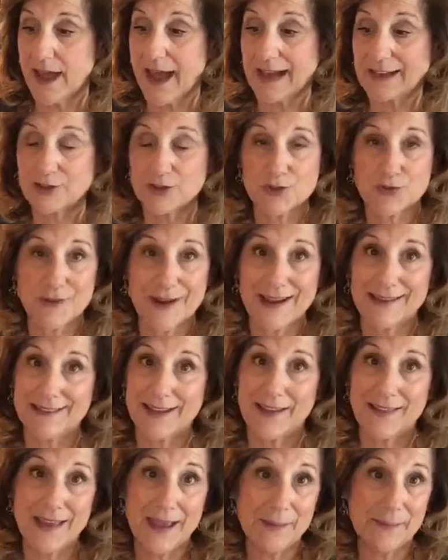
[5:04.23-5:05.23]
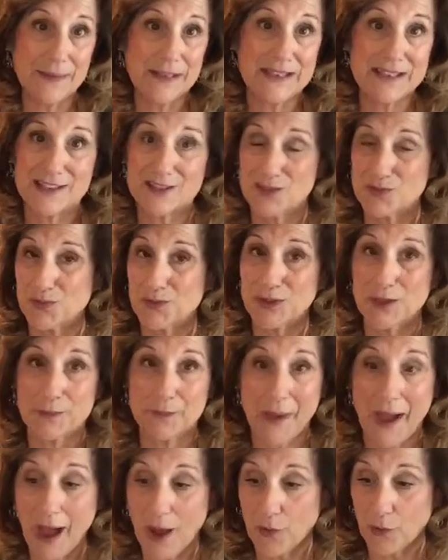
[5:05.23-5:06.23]
extract. Now that means it's really
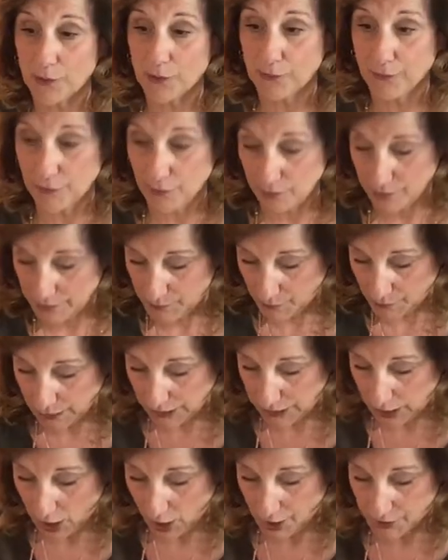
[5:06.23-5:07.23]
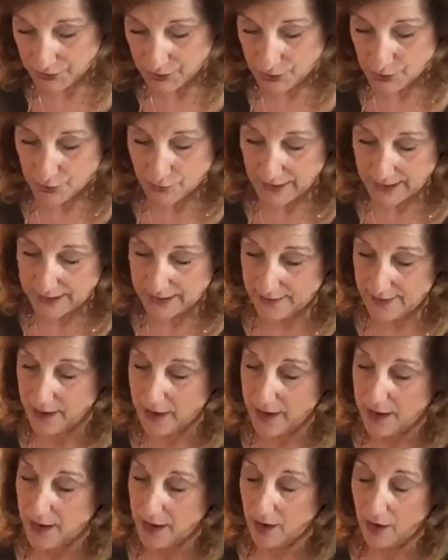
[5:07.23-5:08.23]
powerful, really concentrated.
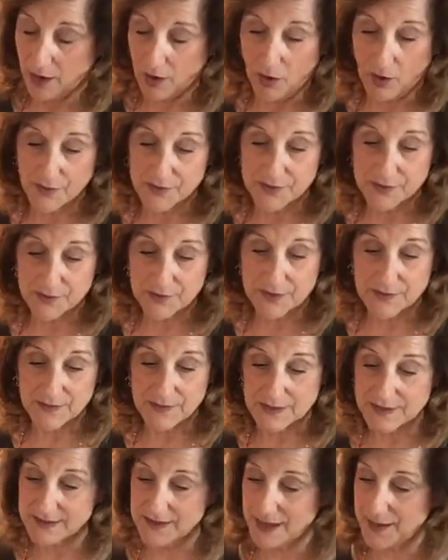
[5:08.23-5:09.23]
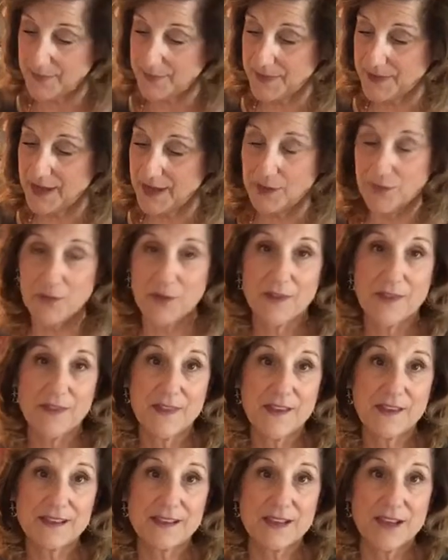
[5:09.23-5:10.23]
I also did the same thing with
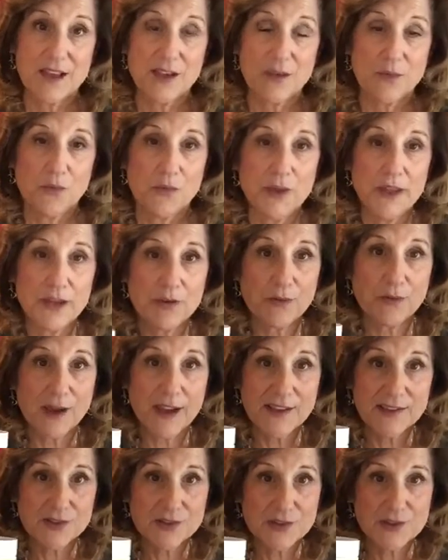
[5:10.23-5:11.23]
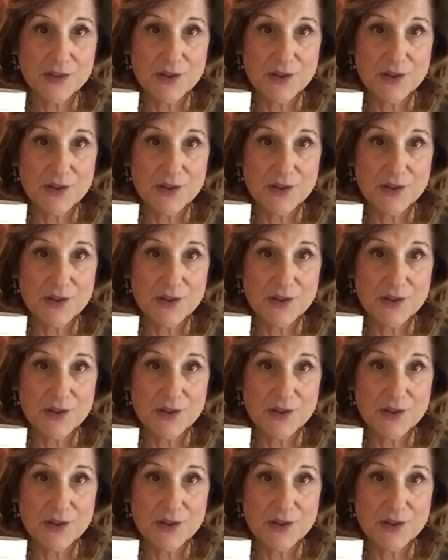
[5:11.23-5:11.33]
this wheatgrass